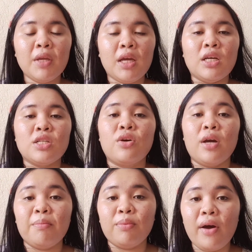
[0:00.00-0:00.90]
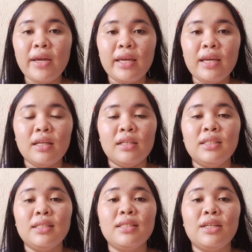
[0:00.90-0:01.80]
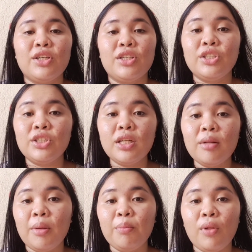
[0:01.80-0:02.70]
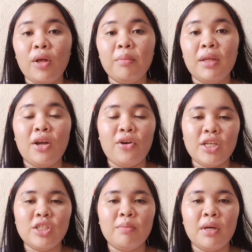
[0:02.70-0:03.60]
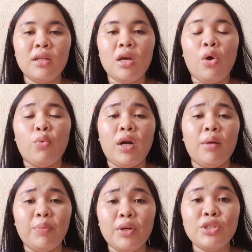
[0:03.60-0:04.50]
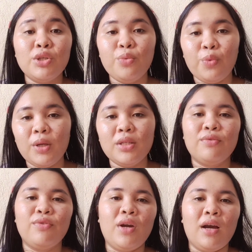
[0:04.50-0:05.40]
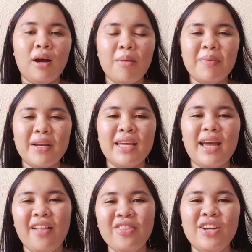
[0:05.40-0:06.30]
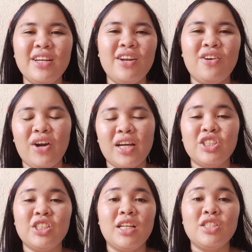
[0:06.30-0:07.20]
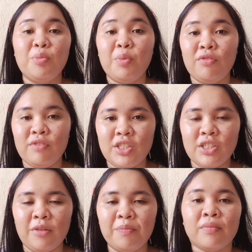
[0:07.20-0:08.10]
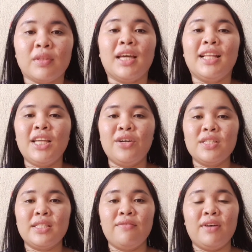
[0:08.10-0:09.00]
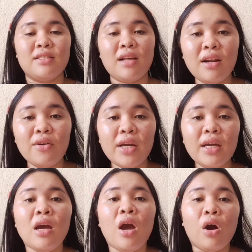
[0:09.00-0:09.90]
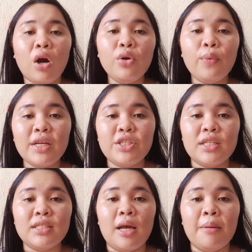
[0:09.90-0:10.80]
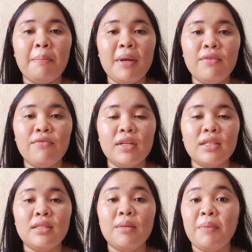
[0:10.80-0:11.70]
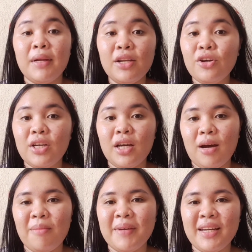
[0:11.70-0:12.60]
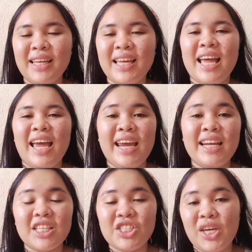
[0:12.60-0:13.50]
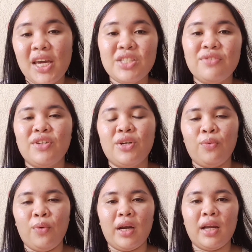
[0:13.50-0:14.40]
so employee, this is the traditional employment arrangement where a person works for a company under the direction and supervision. They receive a salary or wages and benefits depending on the company in exchange for their work.